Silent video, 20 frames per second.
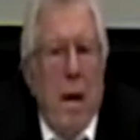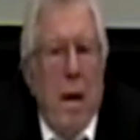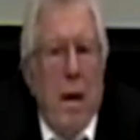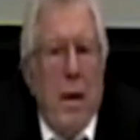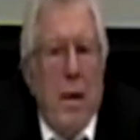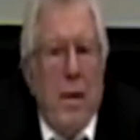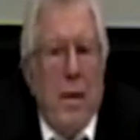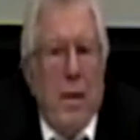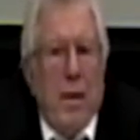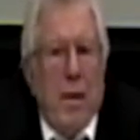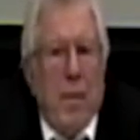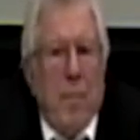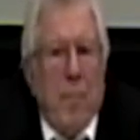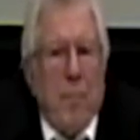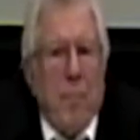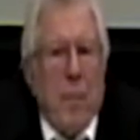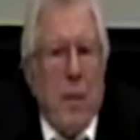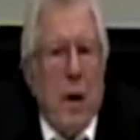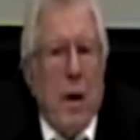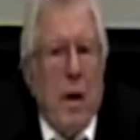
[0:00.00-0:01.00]
And
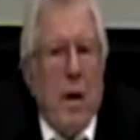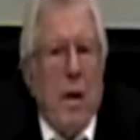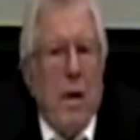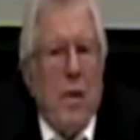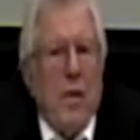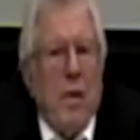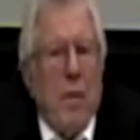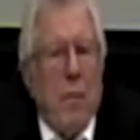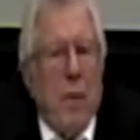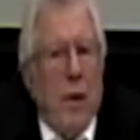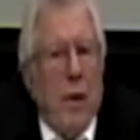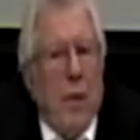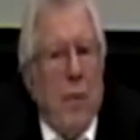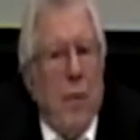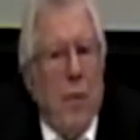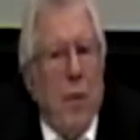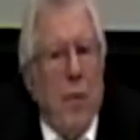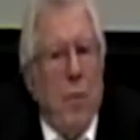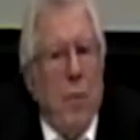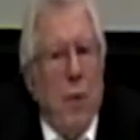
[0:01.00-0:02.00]
um, it is a wonderful